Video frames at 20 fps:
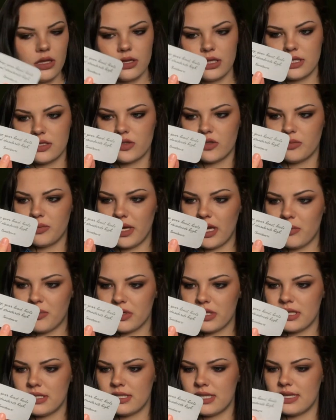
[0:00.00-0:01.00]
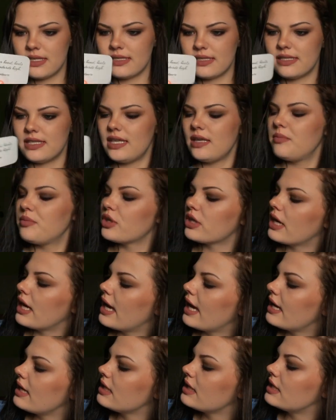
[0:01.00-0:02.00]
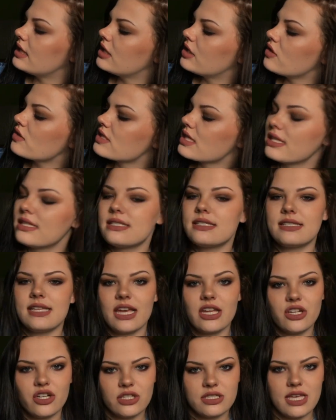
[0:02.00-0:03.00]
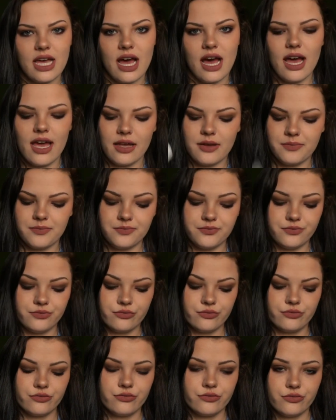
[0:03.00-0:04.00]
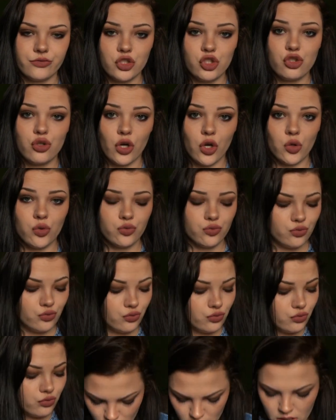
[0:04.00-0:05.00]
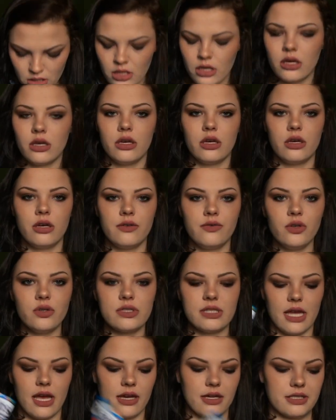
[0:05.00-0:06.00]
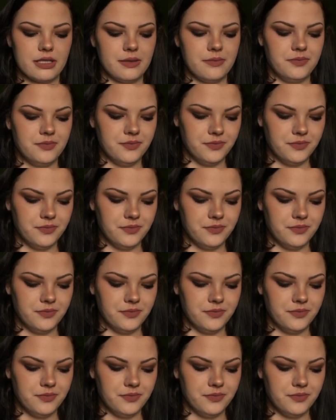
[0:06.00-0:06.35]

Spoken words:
This little paper that says, keep your head, heels, and standards high. True. Fruit snacks.